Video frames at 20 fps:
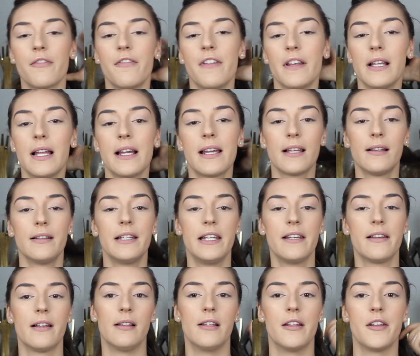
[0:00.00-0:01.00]
So I feel like I'll
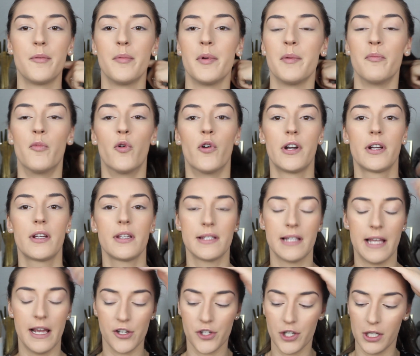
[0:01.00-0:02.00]
need a little bit more
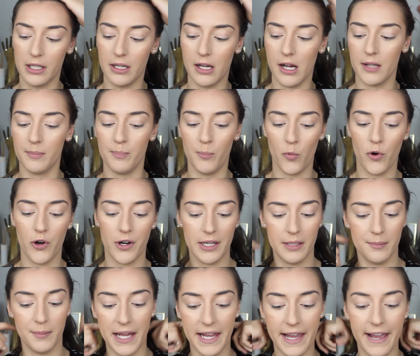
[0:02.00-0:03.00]
because I actually got more
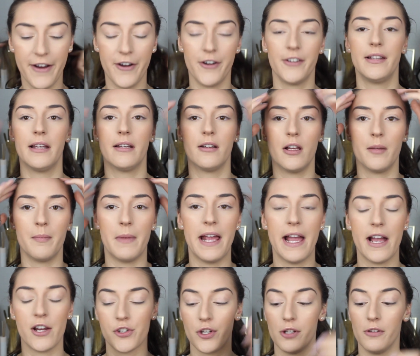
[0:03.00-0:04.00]
in my hair than on my
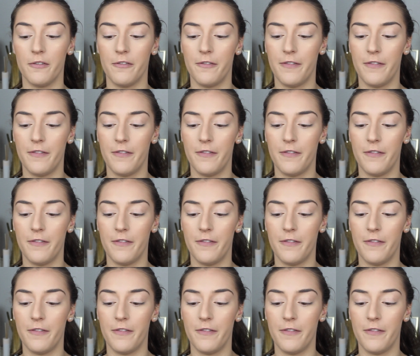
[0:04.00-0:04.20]
actual